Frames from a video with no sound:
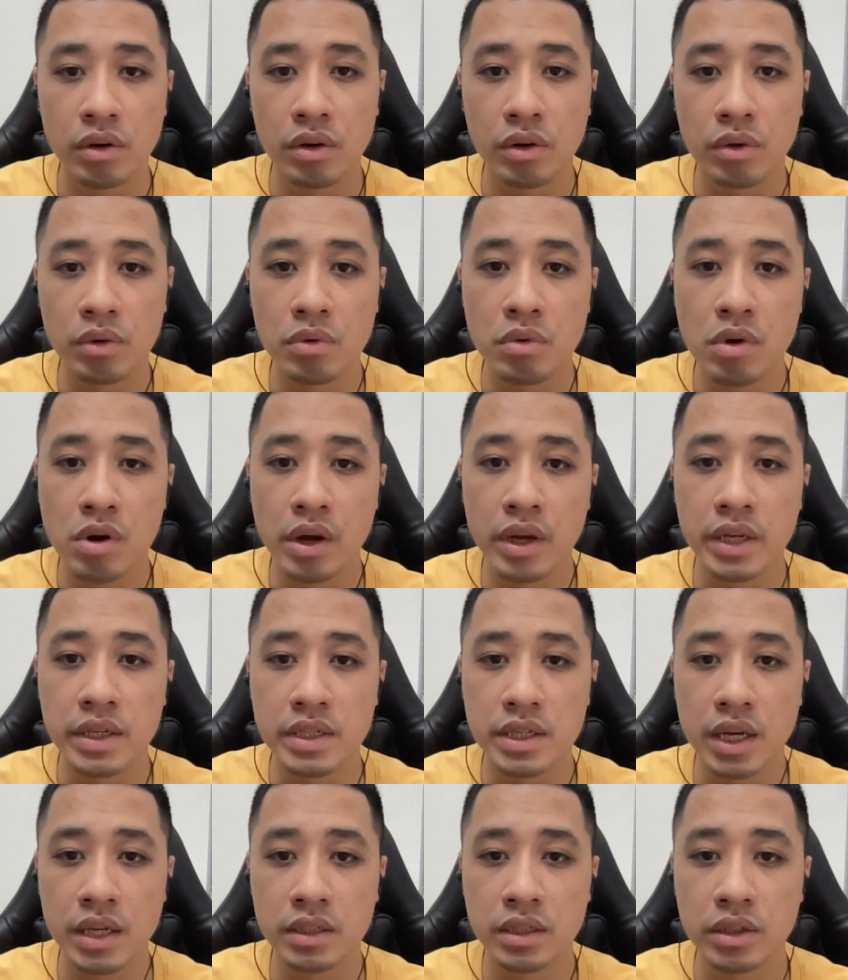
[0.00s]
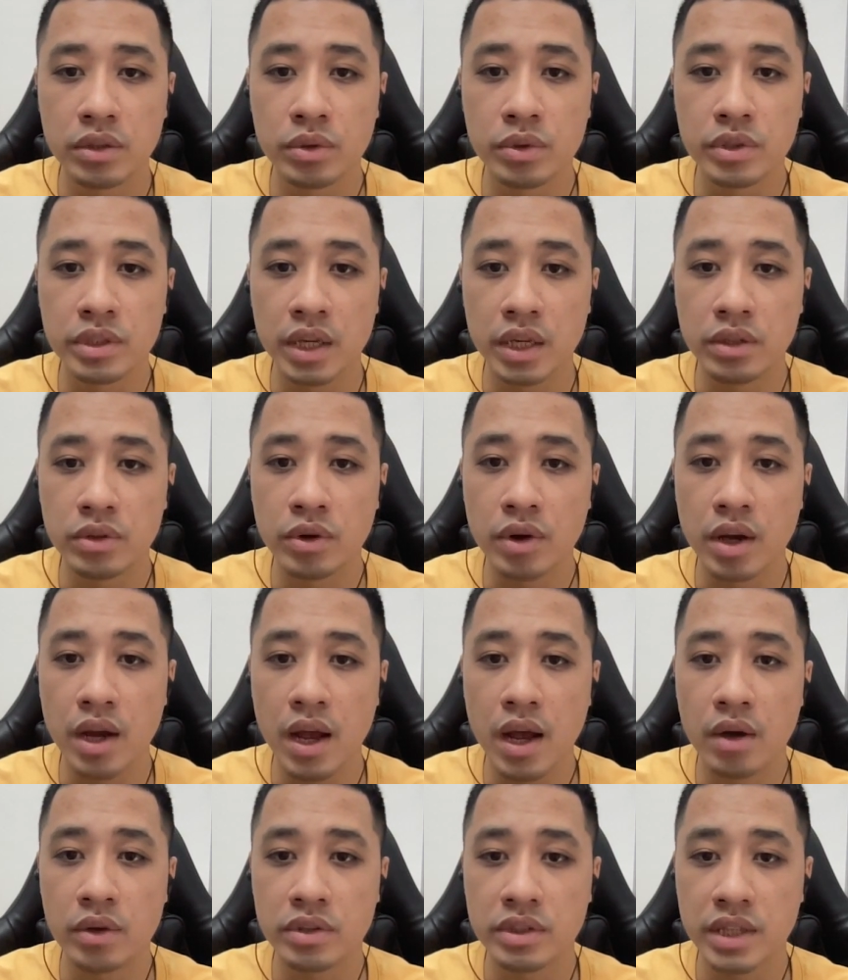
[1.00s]
were intended to settle
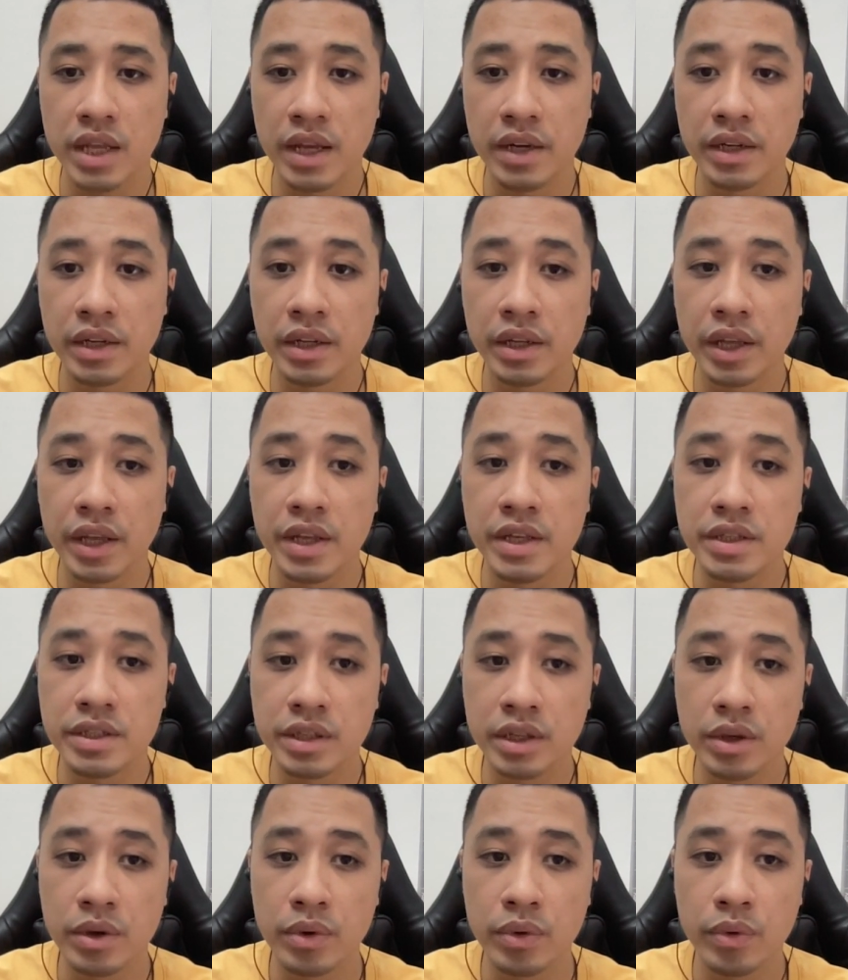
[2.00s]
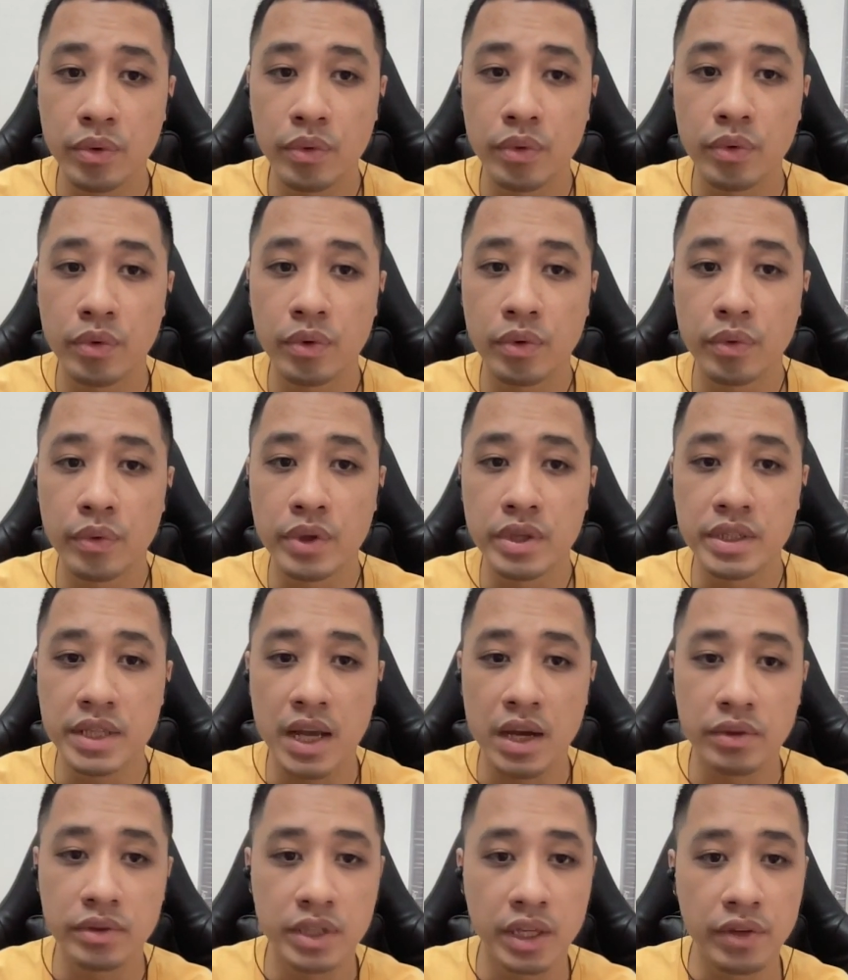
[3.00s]
outstanding issues
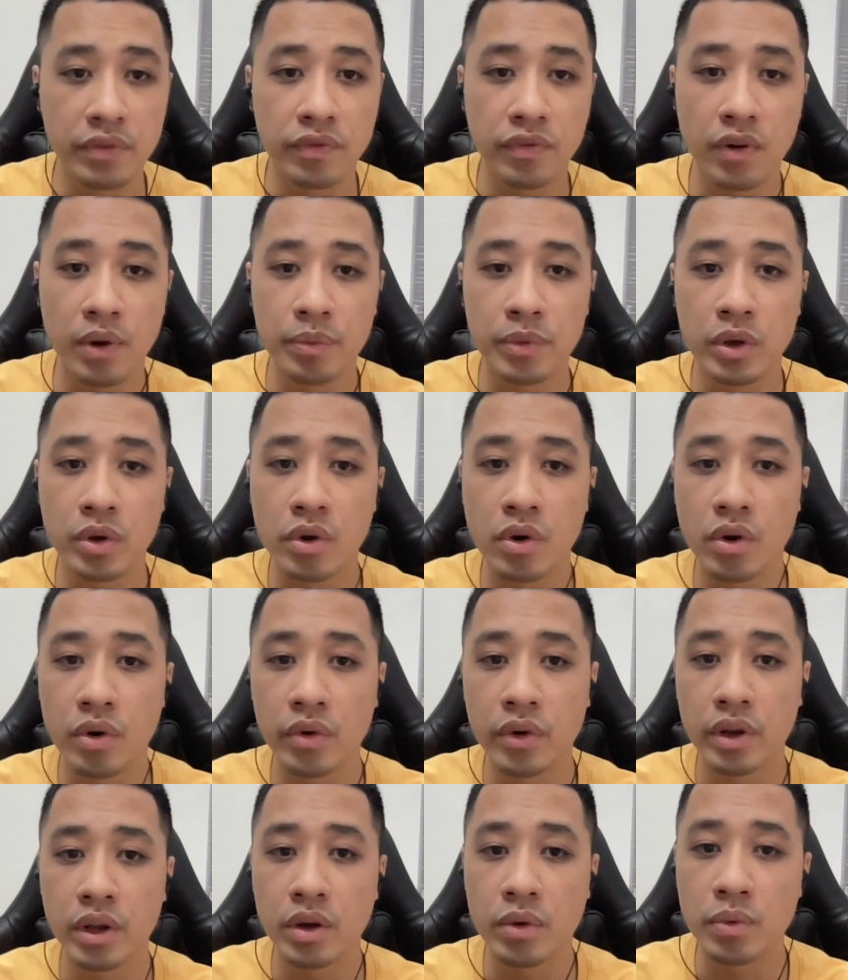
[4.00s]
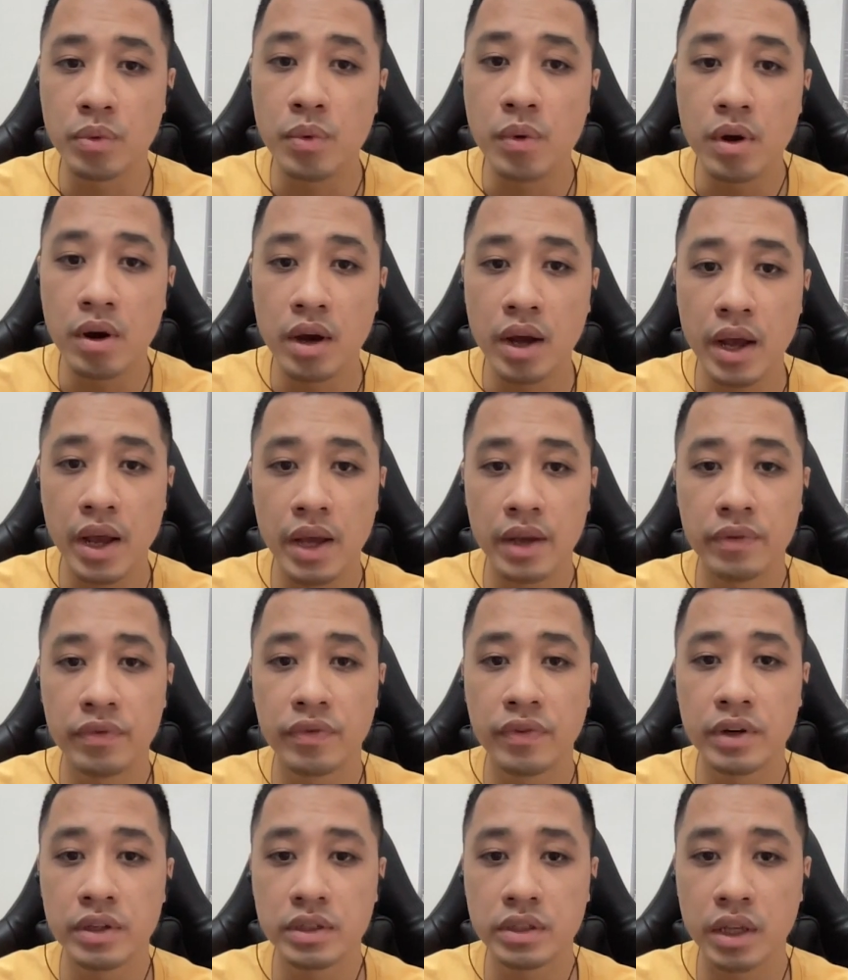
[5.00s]
resulting from the Korea War and
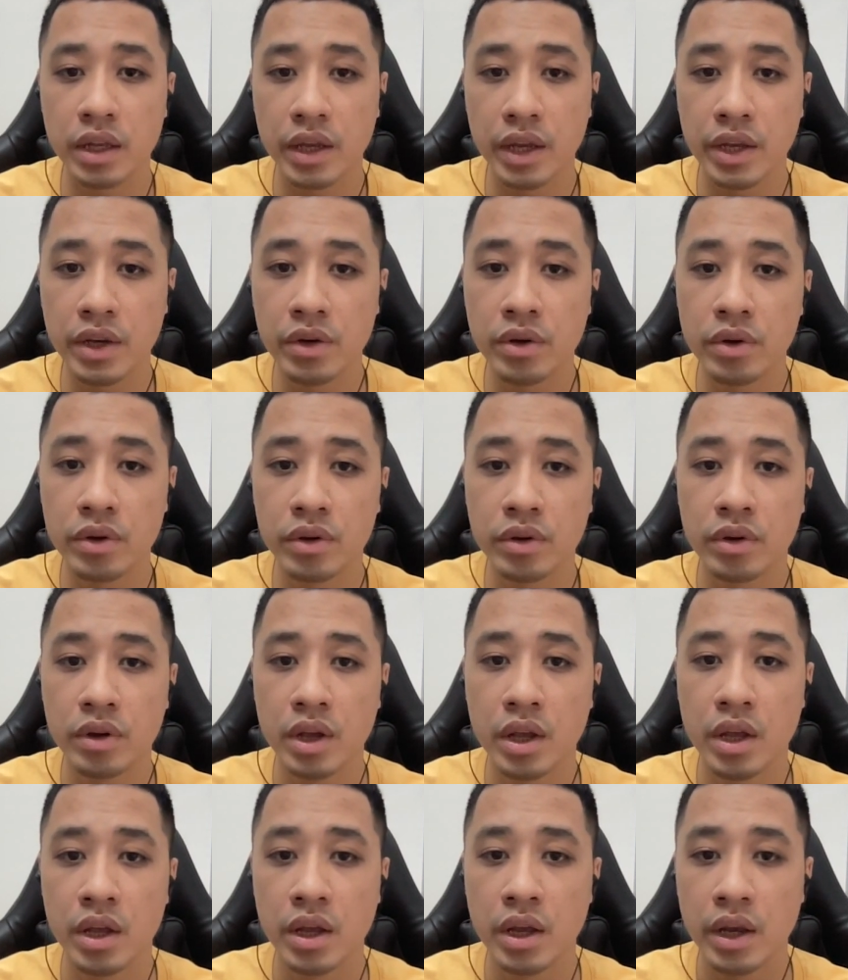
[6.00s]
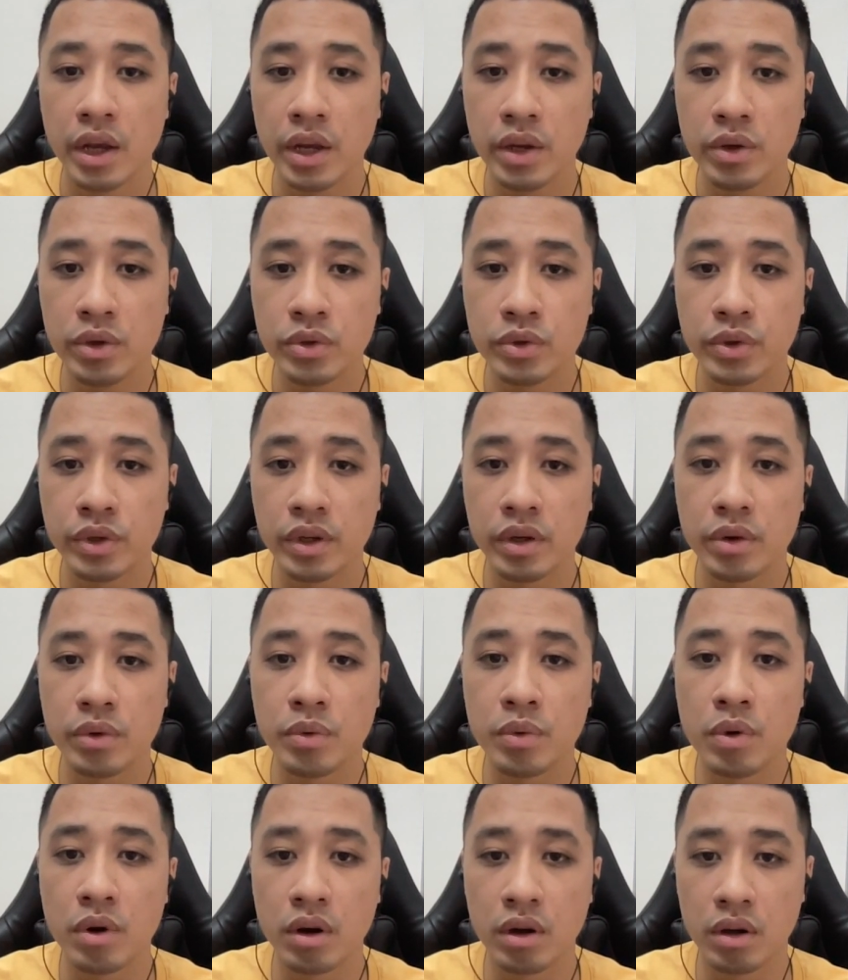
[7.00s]
First Indochina
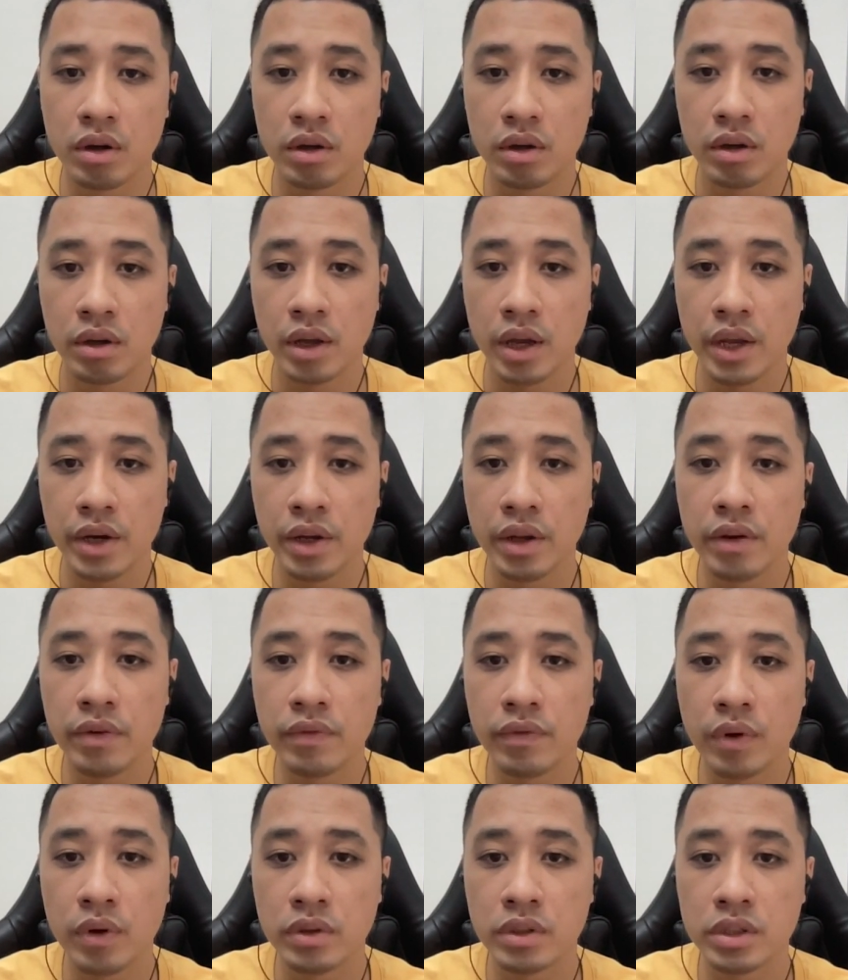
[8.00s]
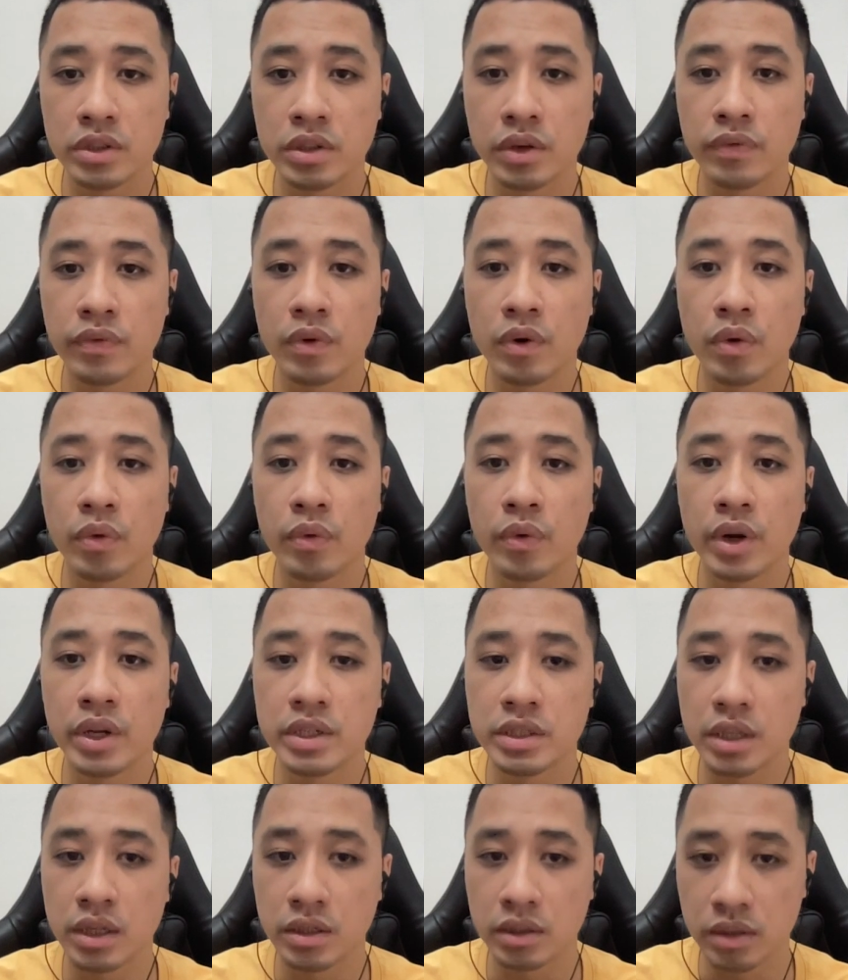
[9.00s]
War, and involved several
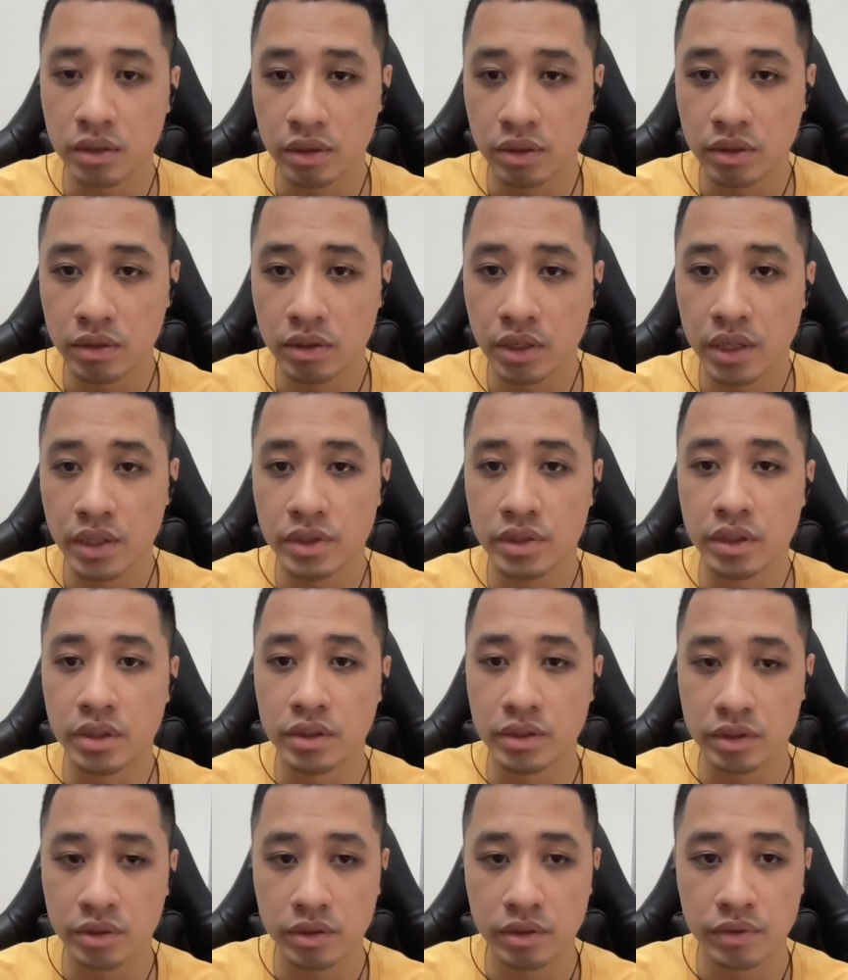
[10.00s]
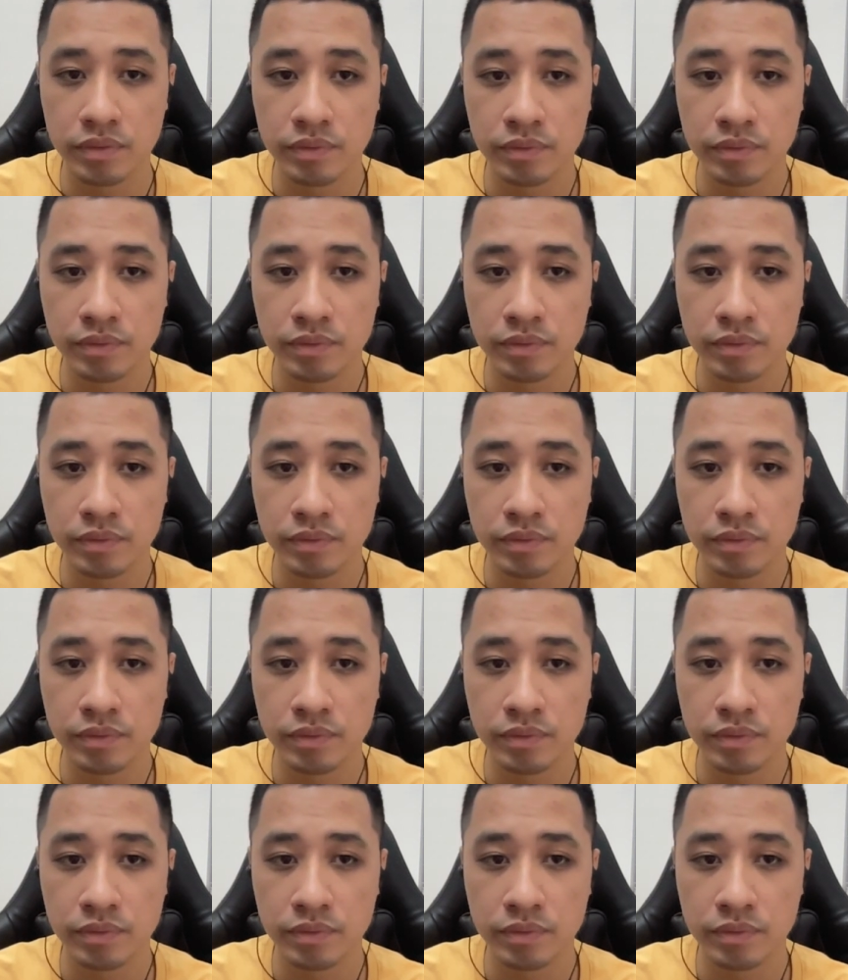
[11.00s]
nations.